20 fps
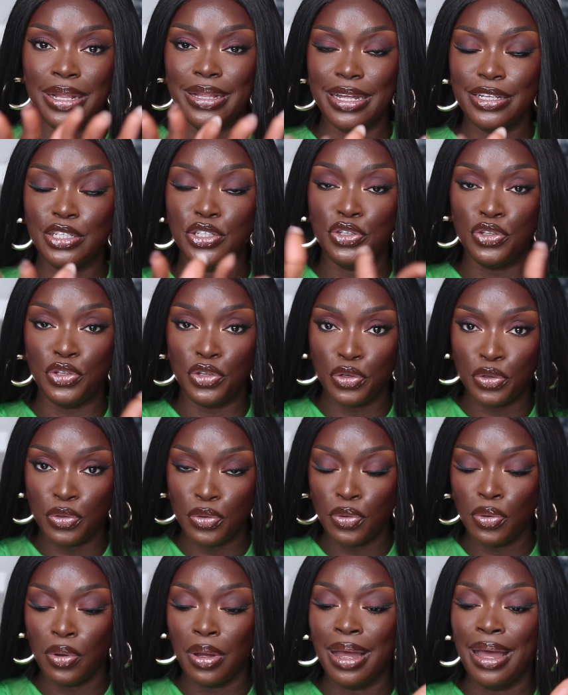That's
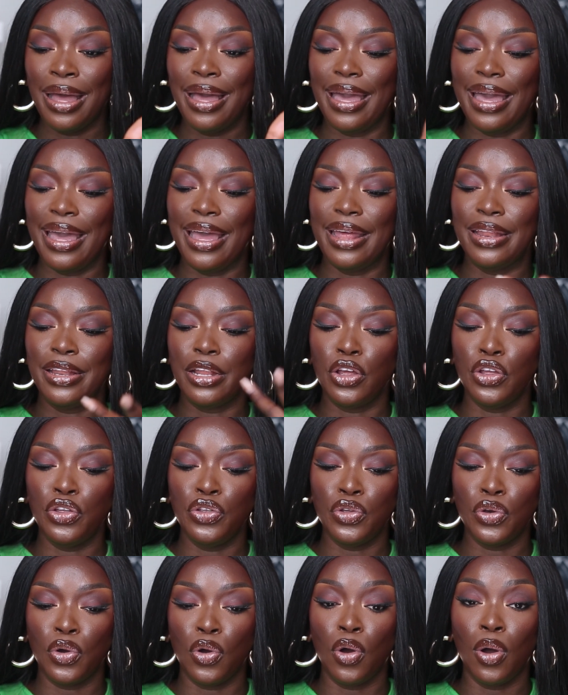you and
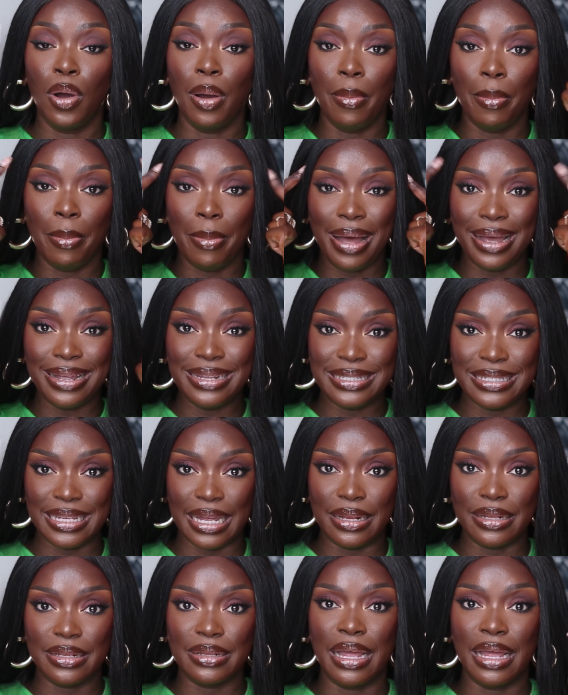your mindset.